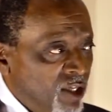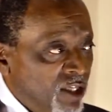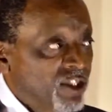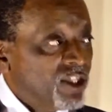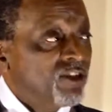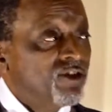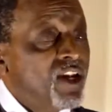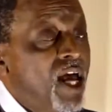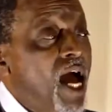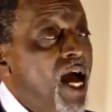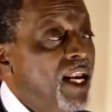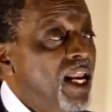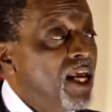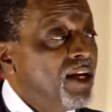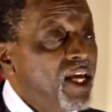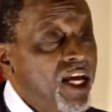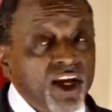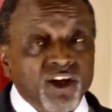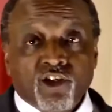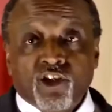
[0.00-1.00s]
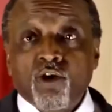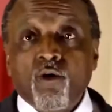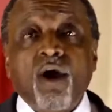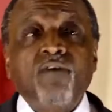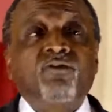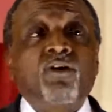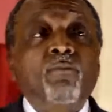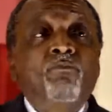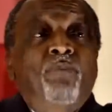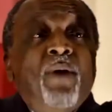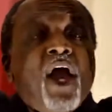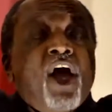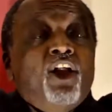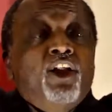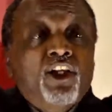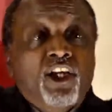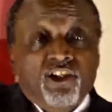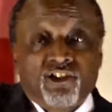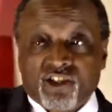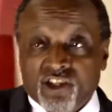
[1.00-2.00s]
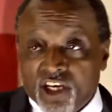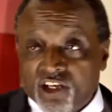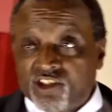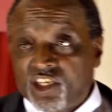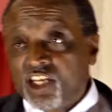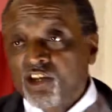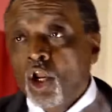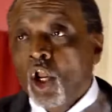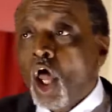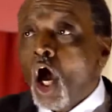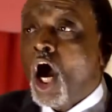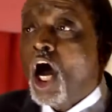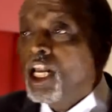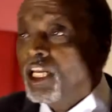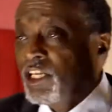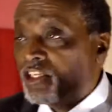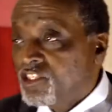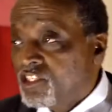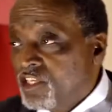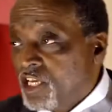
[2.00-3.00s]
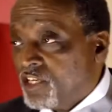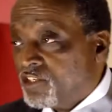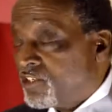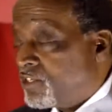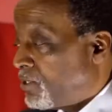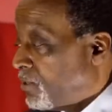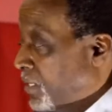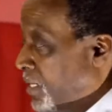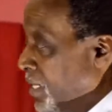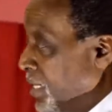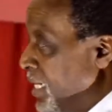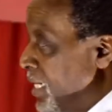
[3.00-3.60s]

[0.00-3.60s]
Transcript: This is not an issue of rebelliousness and lawlessness.